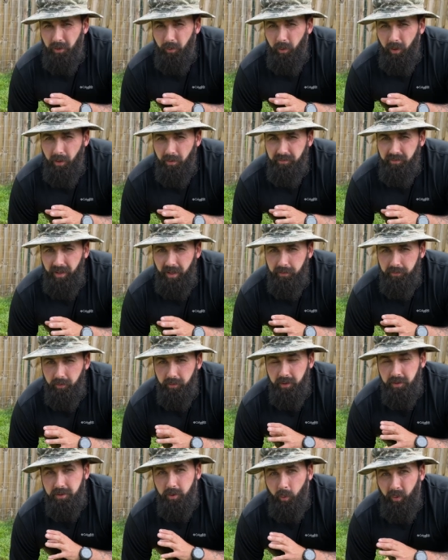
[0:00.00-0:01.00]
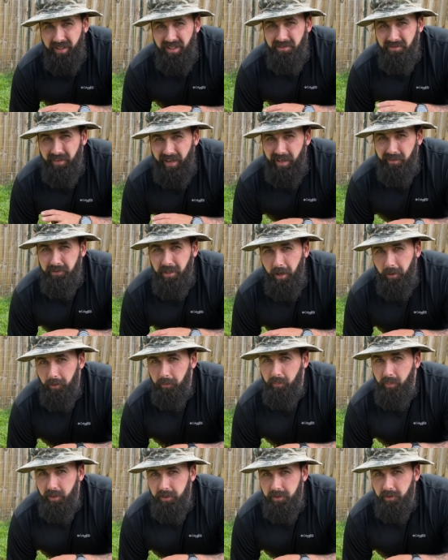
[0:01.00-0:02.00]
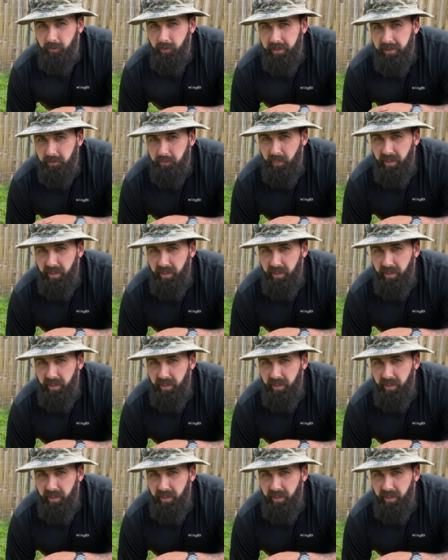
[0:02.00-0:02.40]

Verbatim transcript: qualify for the $25 budget raised